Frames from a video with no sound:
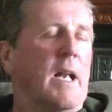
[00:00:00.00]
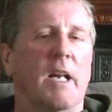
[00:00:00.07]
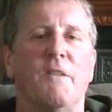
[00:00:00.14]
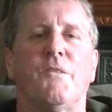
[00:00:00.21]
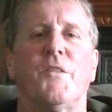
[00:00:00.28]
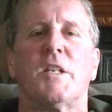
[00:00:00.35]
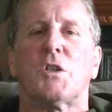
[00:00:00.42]

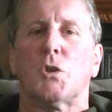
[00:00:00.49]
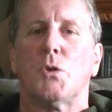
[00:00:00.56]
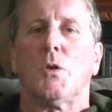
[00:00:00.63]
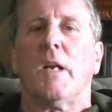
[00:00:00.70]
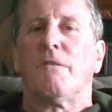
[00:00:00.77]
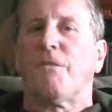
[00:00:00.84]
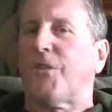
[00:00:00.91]
live this
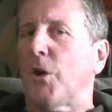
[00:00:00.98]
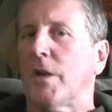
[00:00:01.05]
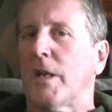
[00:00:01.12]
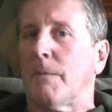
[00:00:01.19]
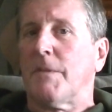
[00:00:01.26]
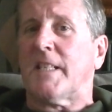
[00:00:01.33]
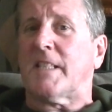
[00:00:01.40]
shoot in front of
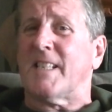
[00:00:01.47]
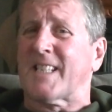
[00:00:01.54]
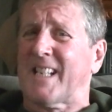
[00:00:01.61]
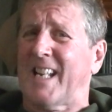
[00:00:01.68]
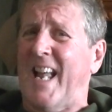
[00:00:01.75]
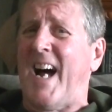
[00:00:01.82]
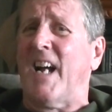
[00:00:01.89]
them. This is
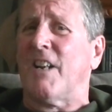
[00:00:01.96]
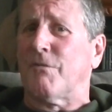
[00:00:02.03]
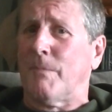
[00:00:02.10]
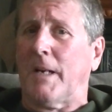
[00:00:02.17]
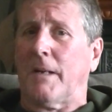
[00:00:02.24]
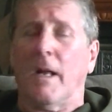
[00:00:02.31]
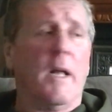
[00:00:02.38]
live,
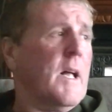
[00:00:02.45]
man.